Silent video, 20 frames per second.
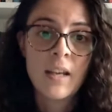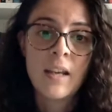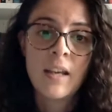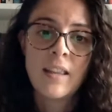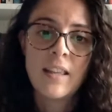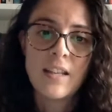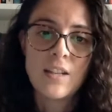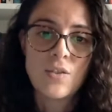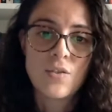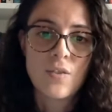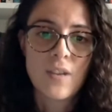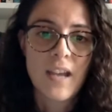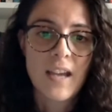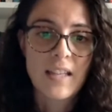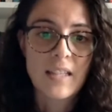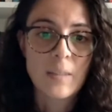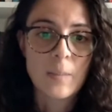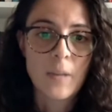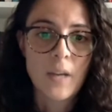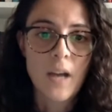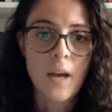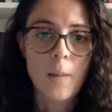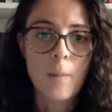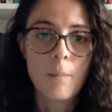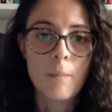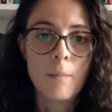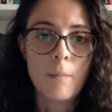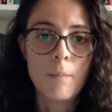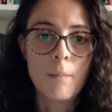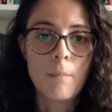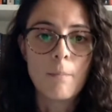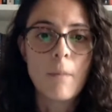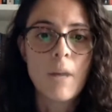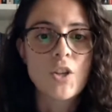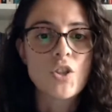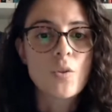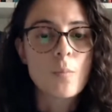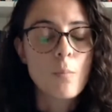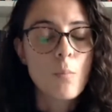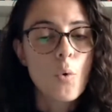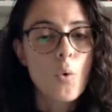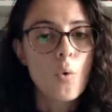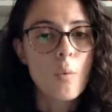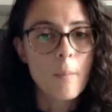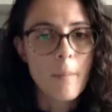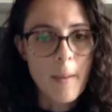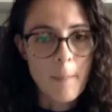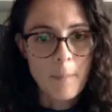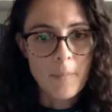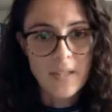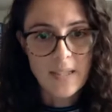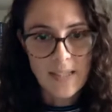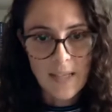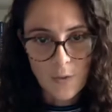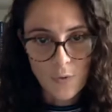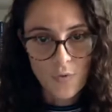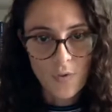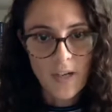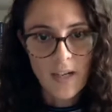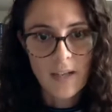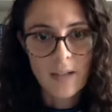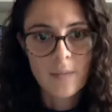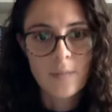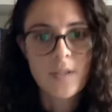The industry has to become much more member-centric,